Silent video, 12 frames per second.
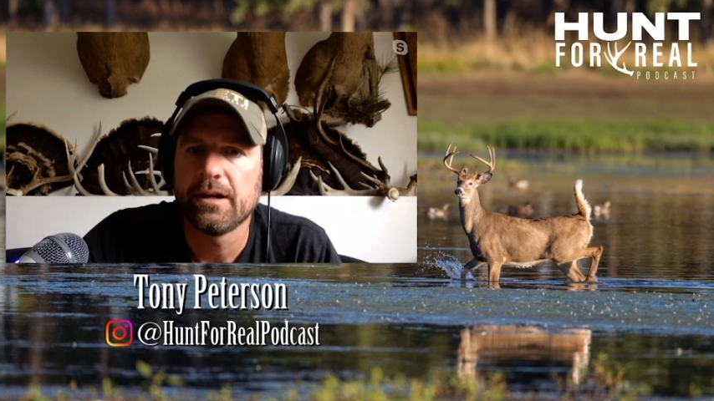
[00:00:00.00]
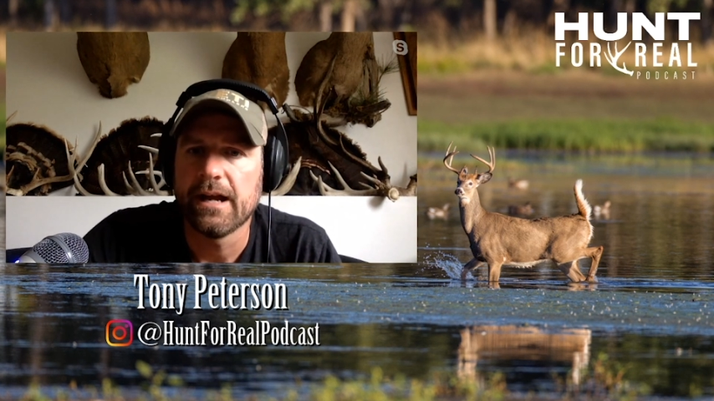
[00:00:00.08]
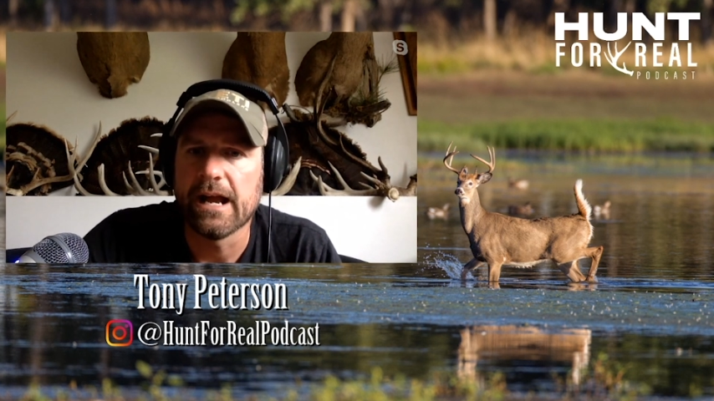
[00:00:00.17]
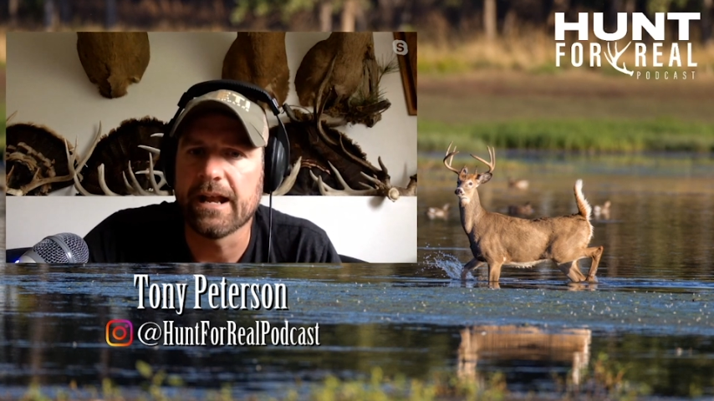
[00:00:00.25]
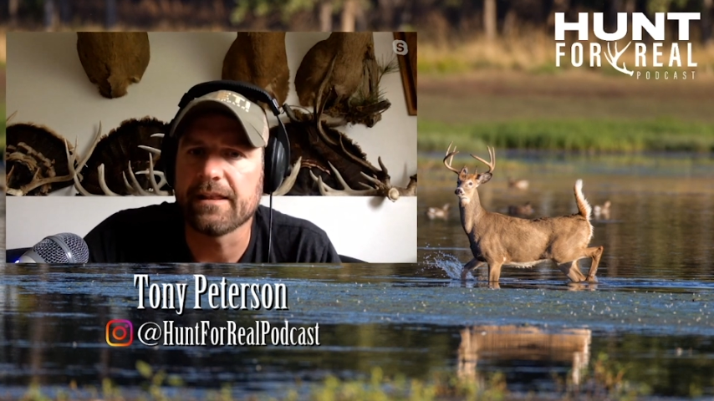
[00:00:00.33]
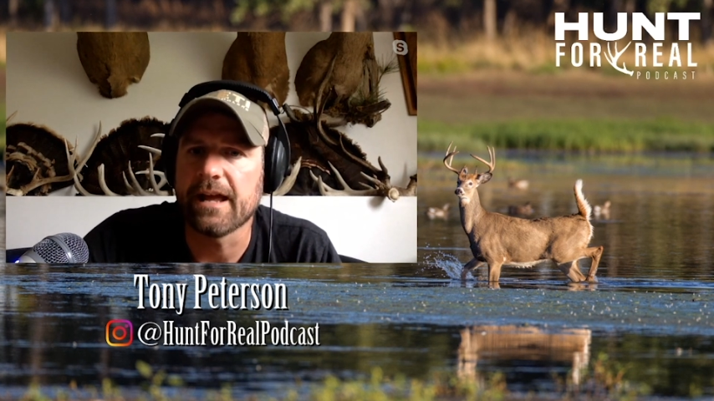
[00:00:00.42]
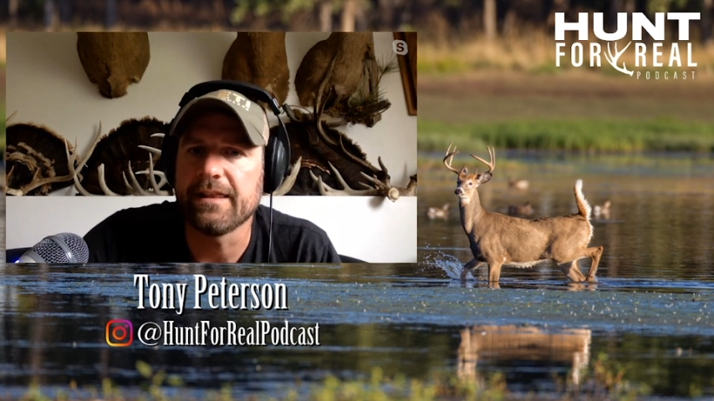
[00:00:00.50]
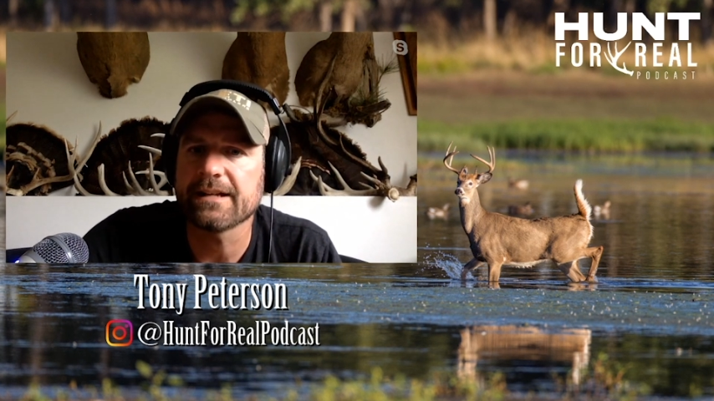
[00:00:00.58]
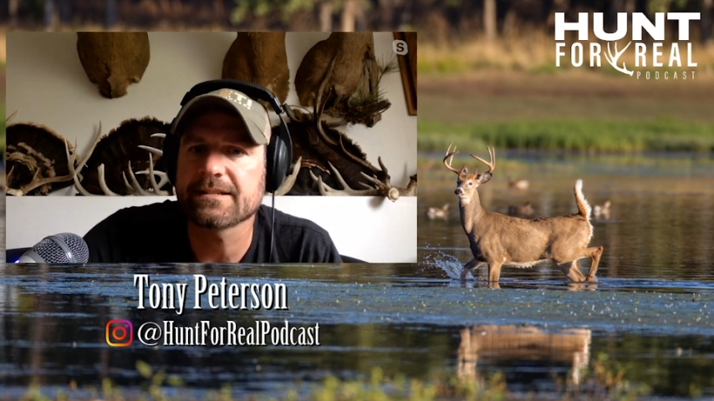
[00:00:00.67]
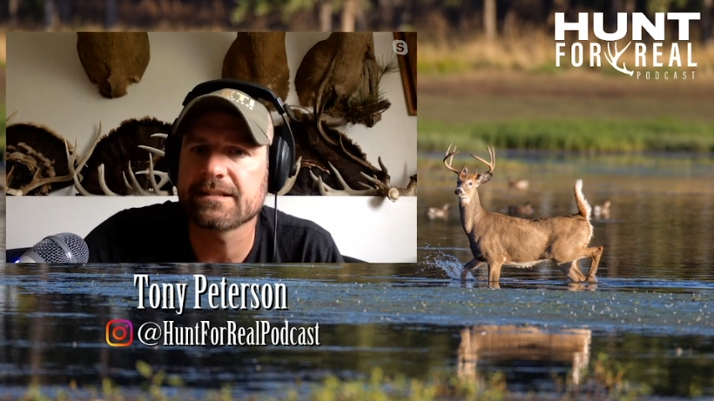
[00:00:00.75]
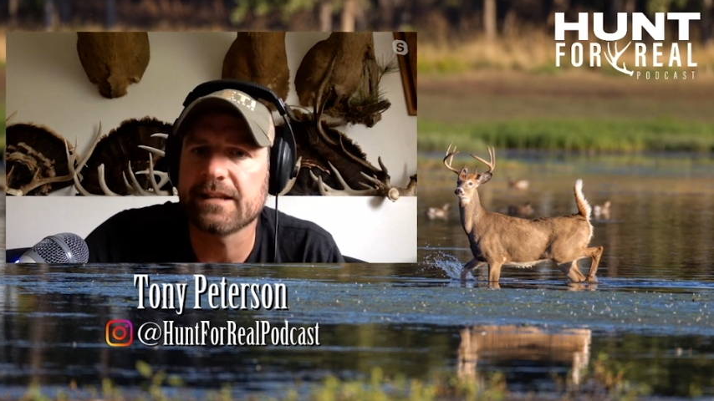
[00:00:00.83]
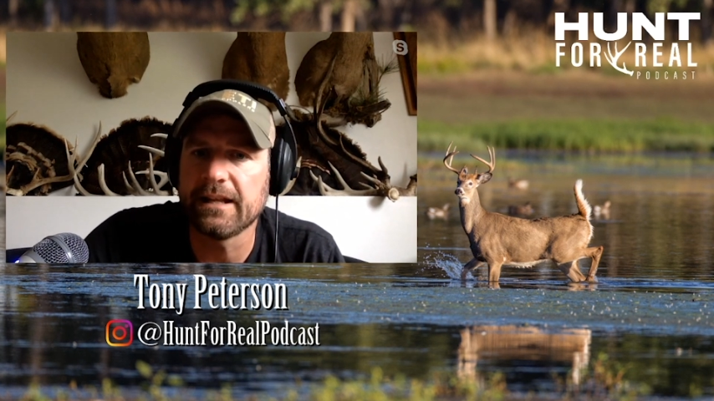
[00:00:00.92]
And
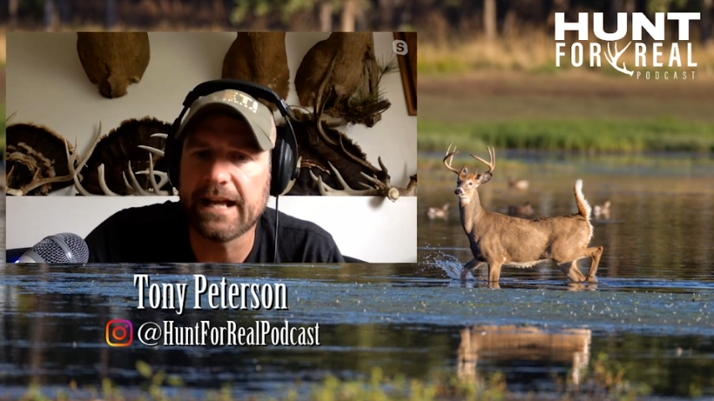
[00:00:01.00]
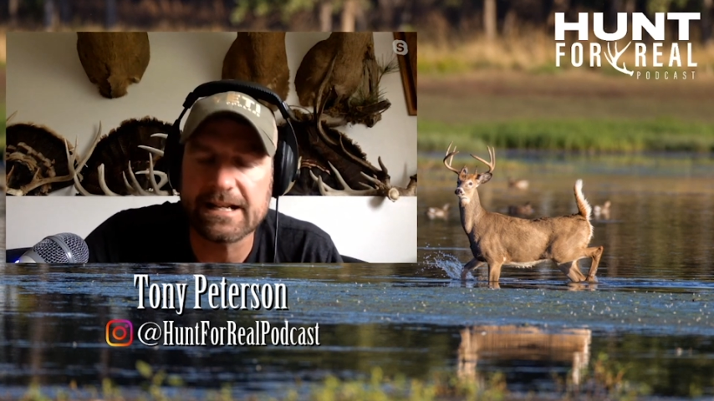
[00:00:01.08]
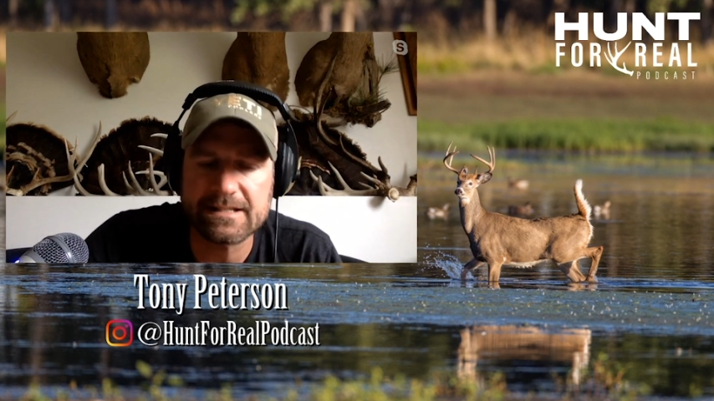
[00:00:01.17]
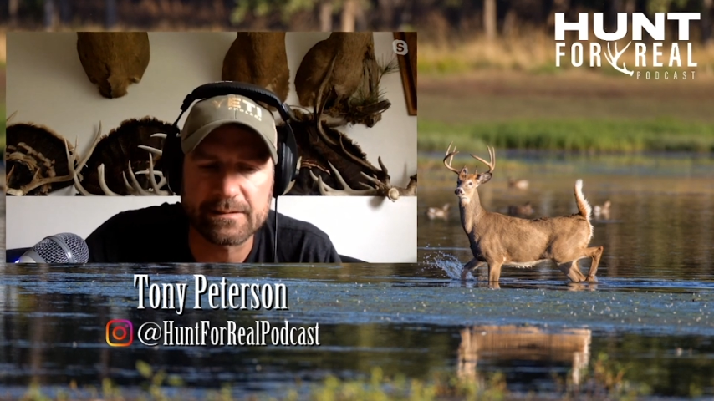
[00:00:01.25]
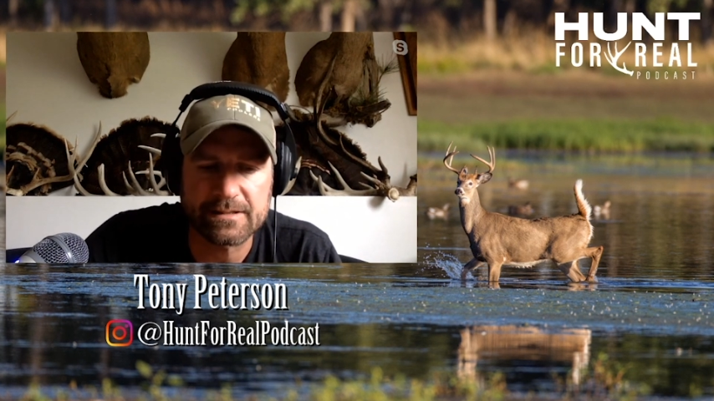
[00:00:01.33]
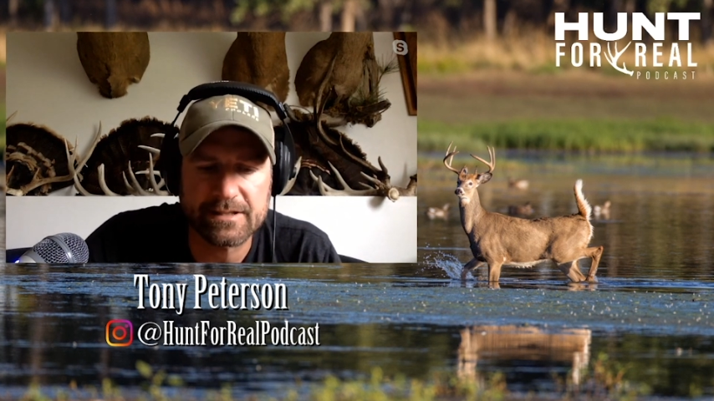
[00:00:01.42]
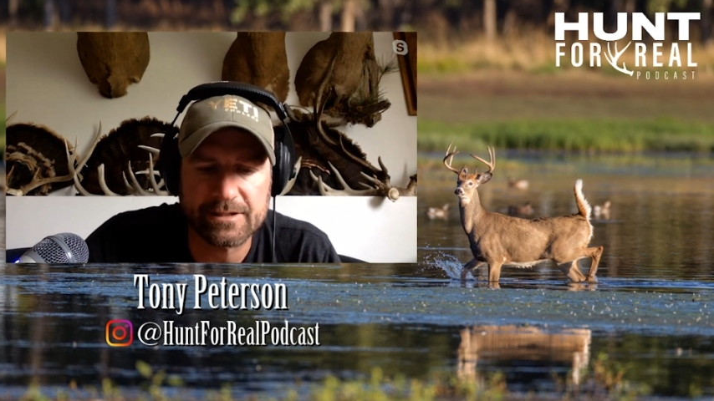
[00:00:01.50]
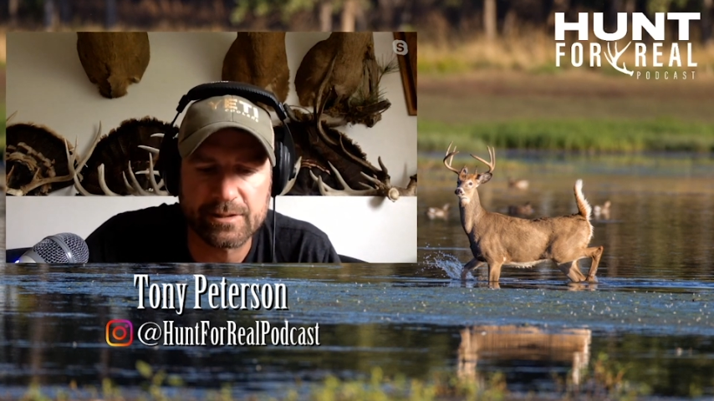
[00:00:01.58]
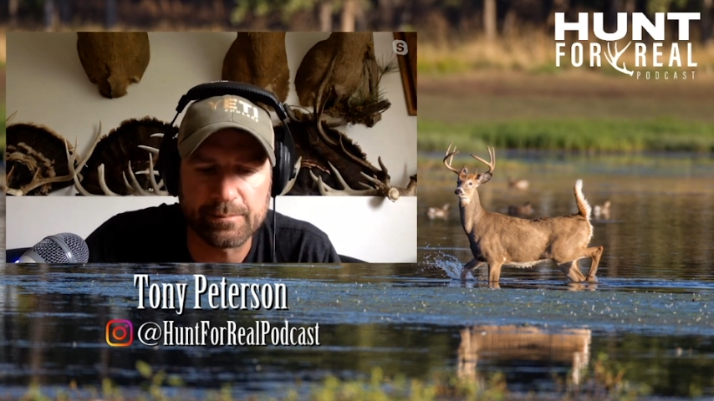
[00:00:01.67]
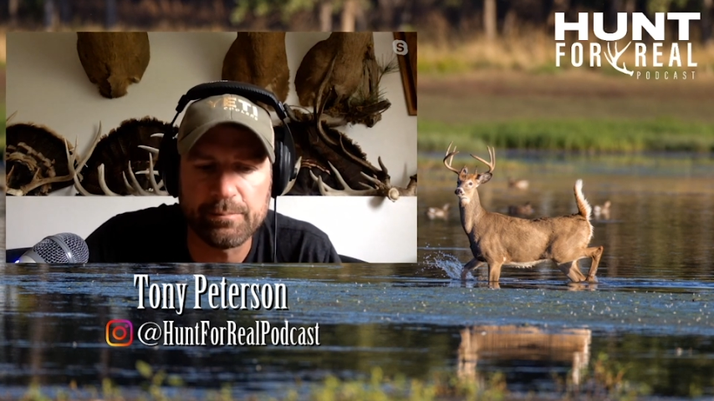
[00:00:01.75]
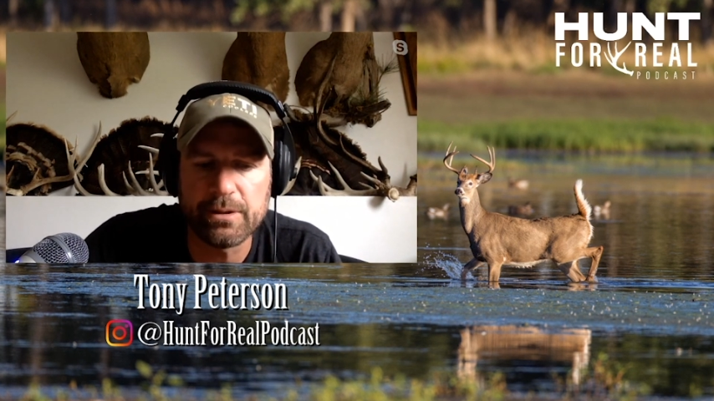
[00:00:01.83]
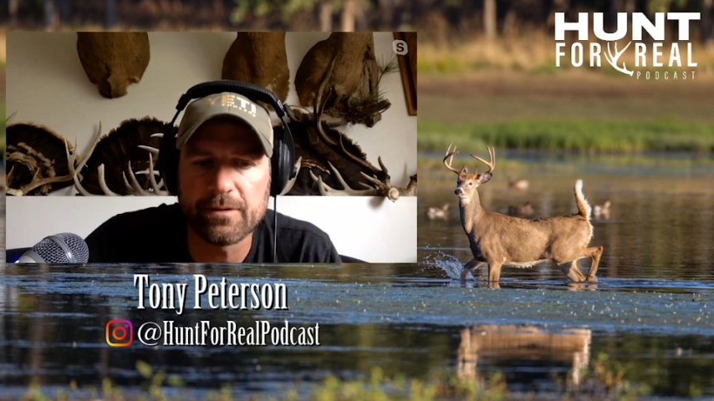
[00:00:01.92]
that's such a
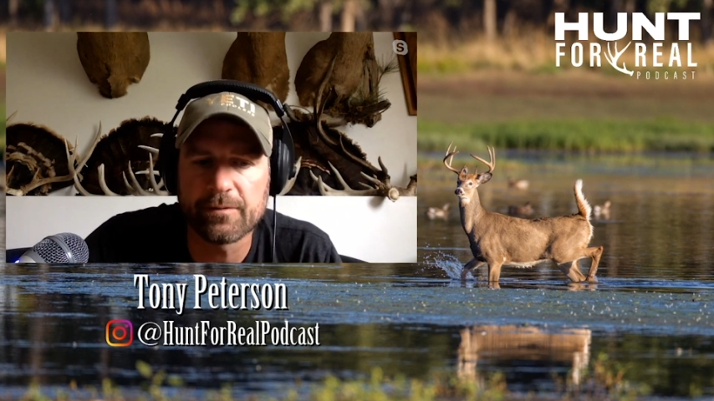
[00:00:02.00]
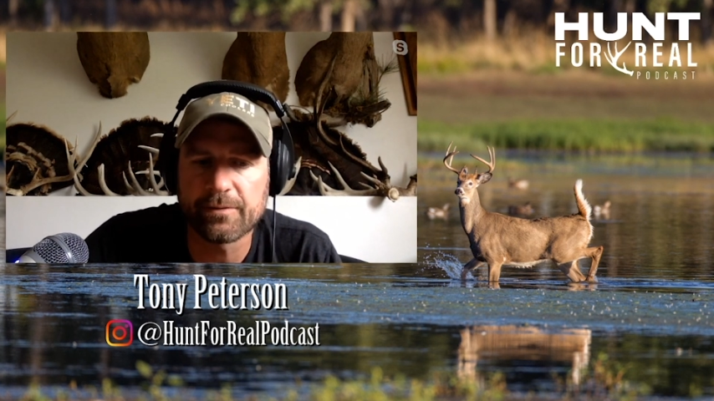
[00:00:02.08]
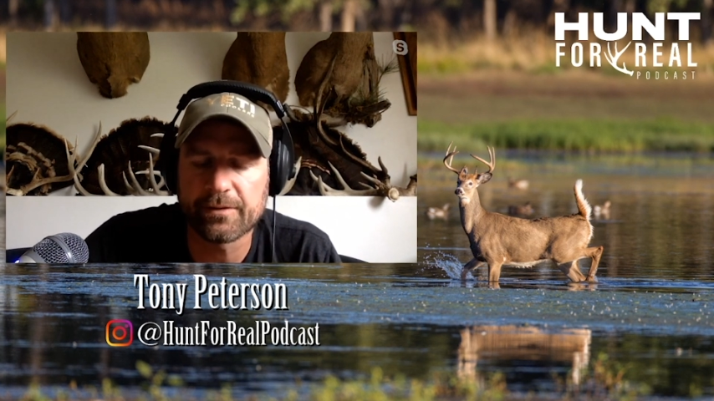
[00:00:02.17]
beautiful